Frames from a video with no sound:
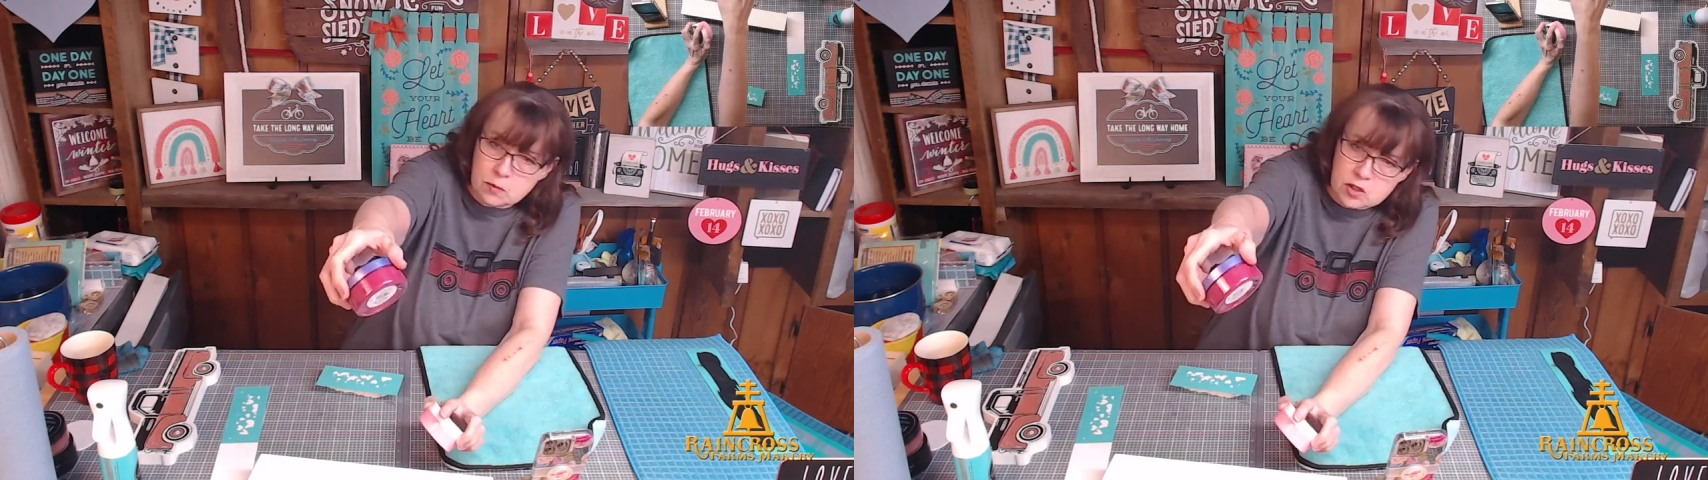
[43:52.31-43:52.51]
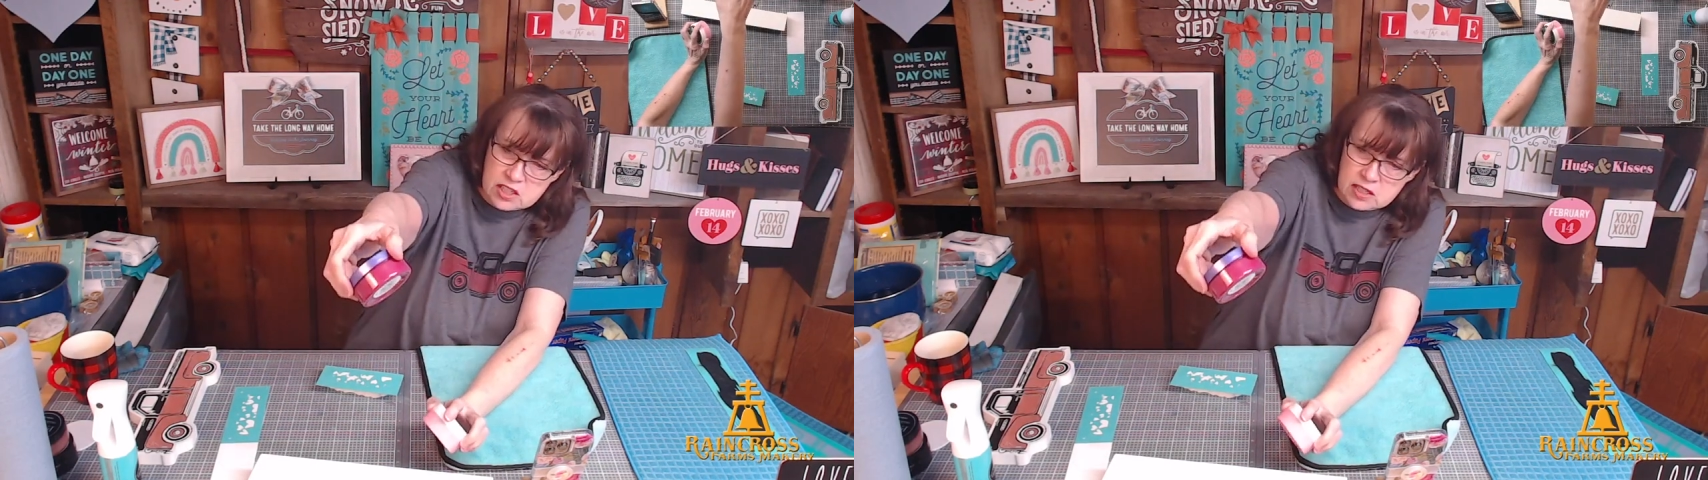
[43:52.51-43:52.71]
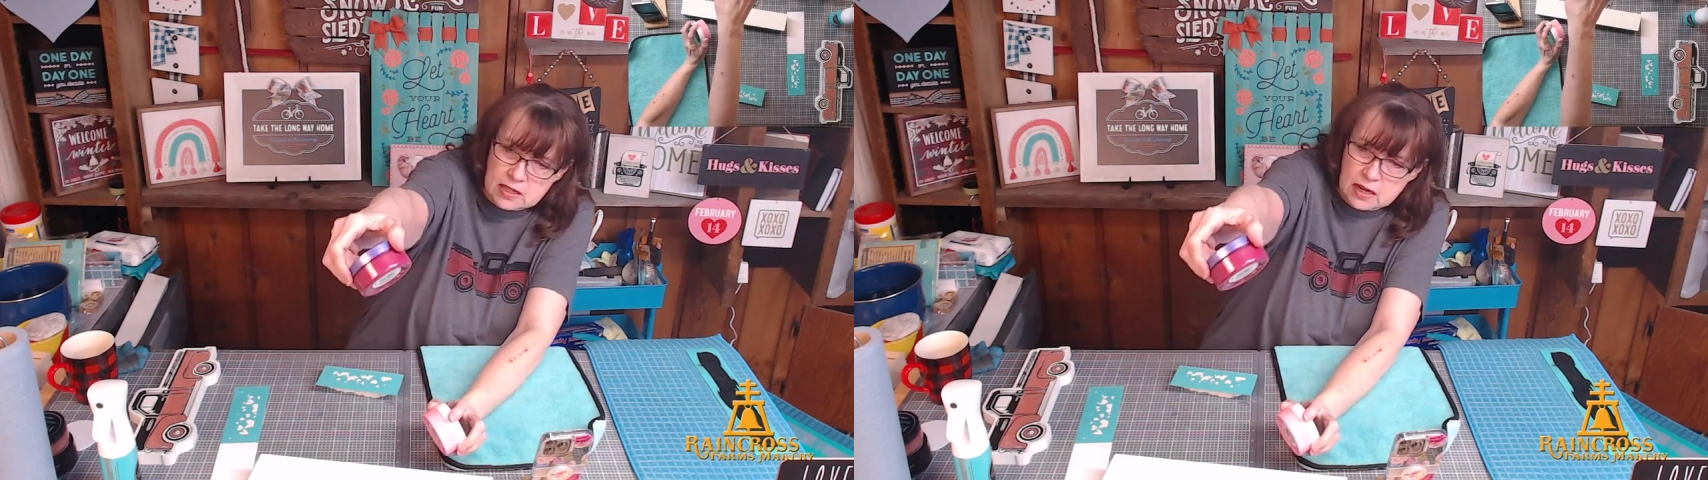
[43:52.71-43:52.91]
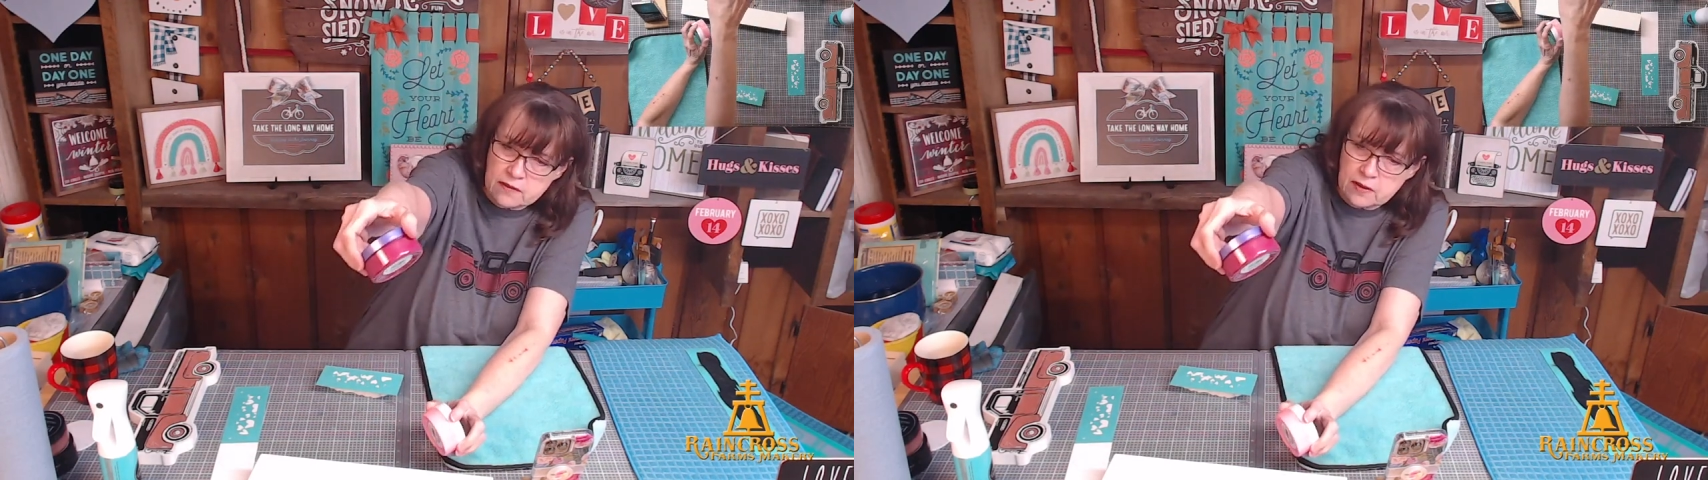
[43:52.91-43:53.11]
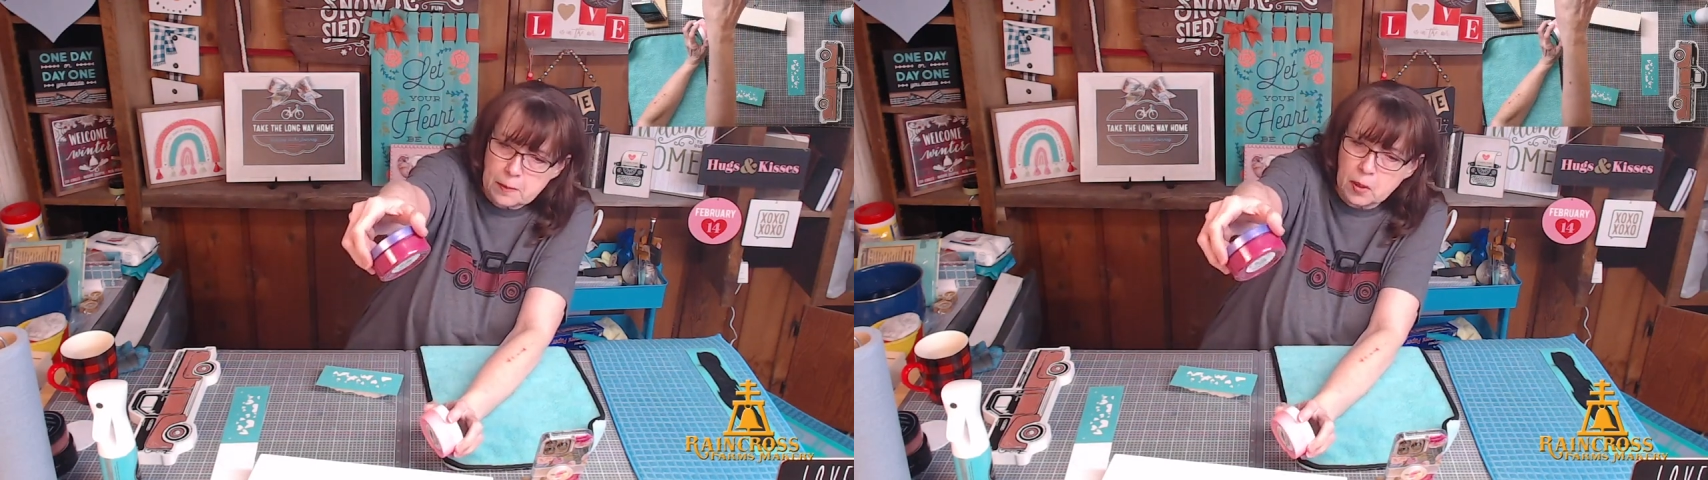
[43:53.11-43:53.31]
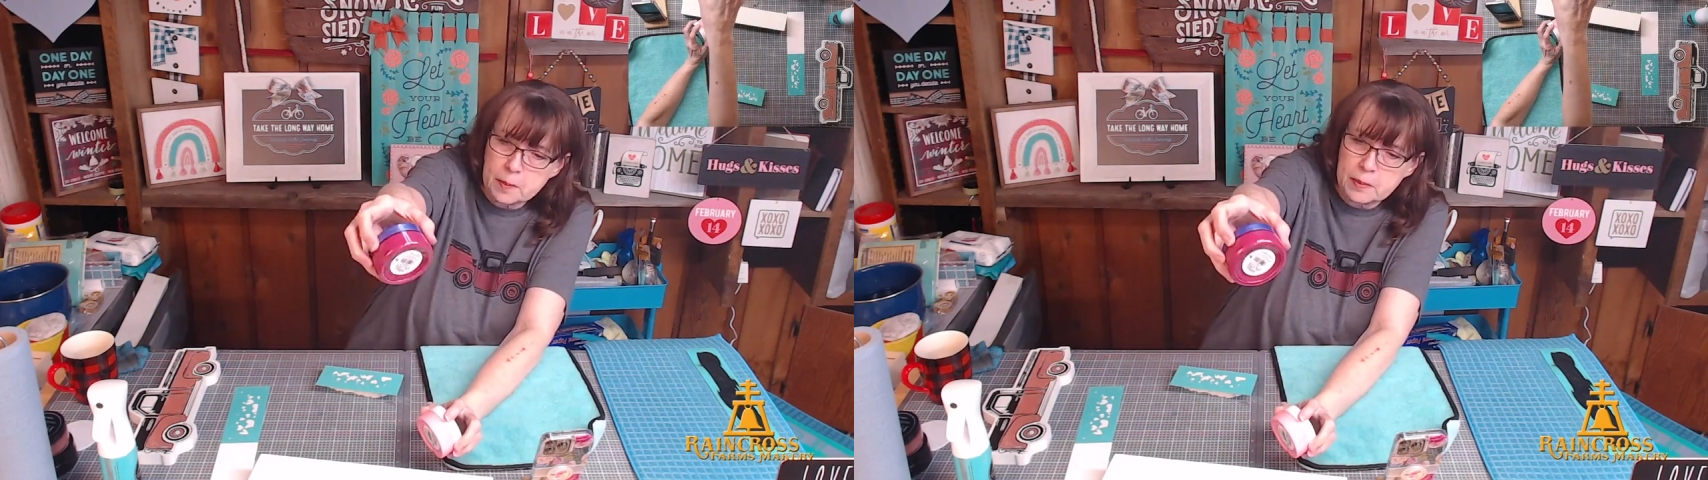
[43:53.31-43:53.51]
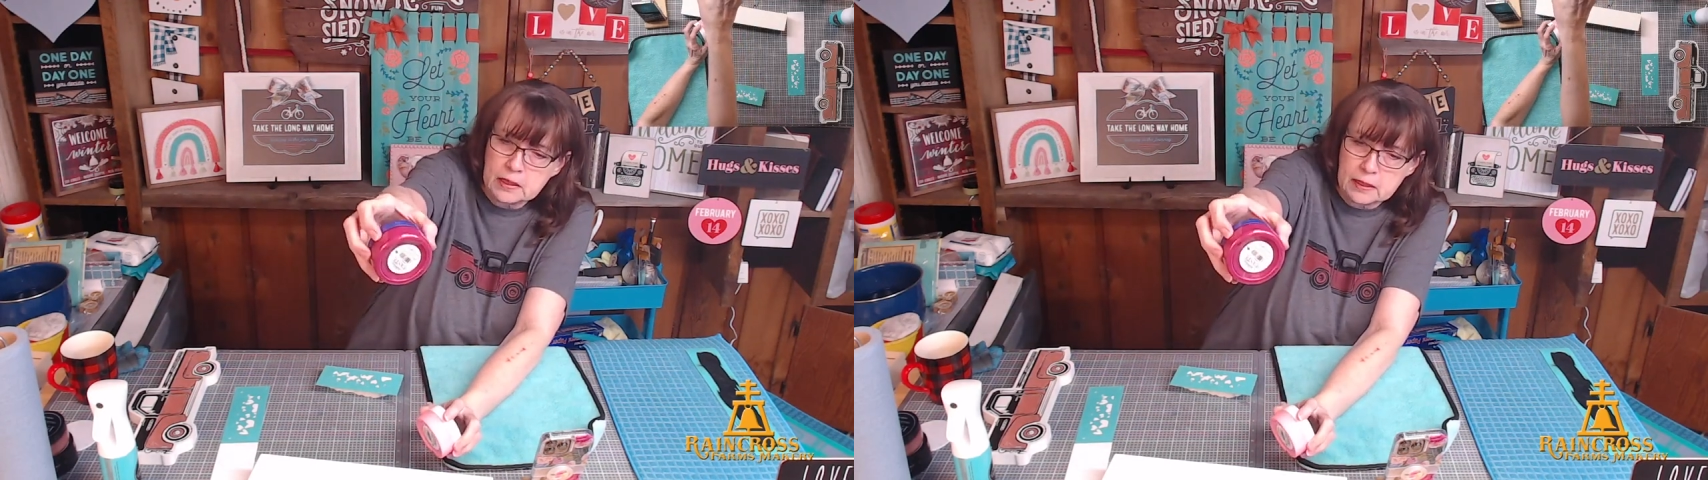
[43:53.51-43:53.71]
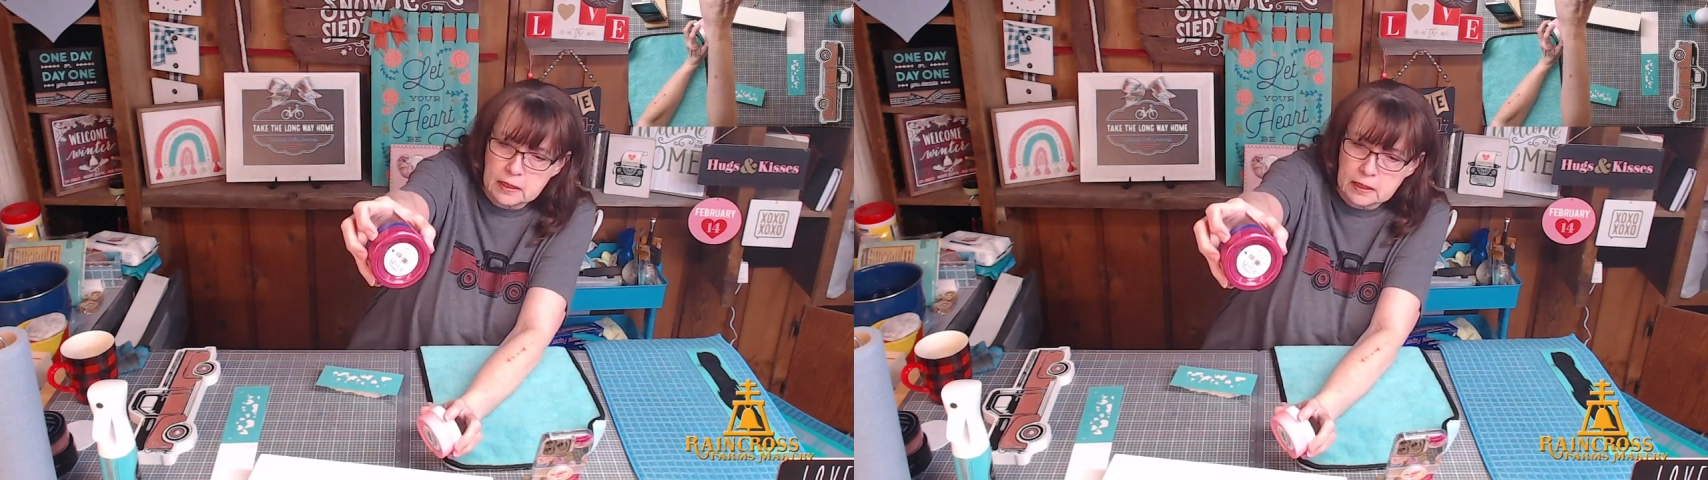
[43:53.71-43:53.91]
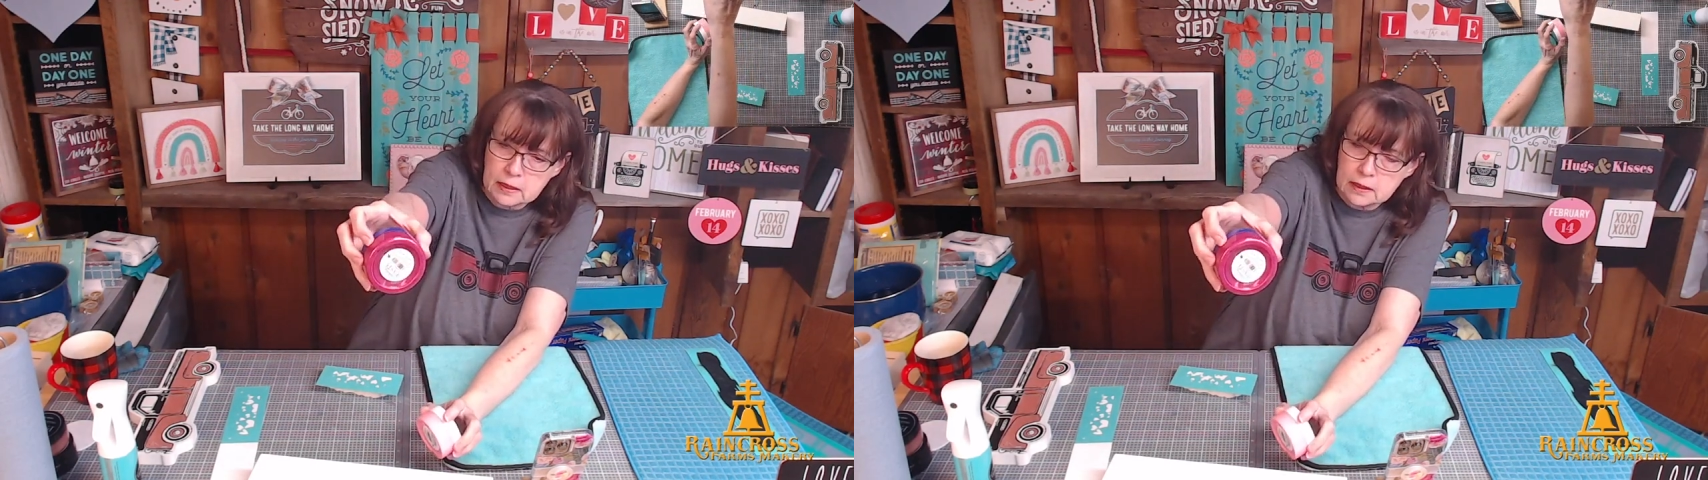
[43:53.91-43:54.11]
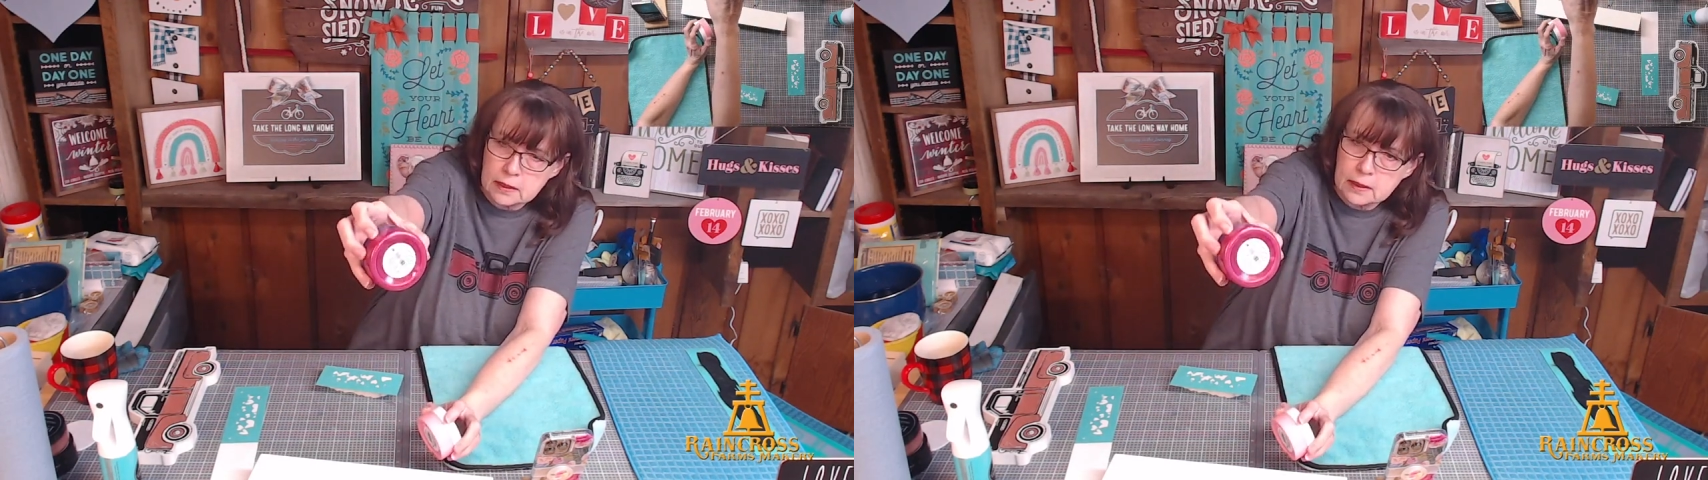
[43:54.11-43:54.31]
which is kind of a purpley,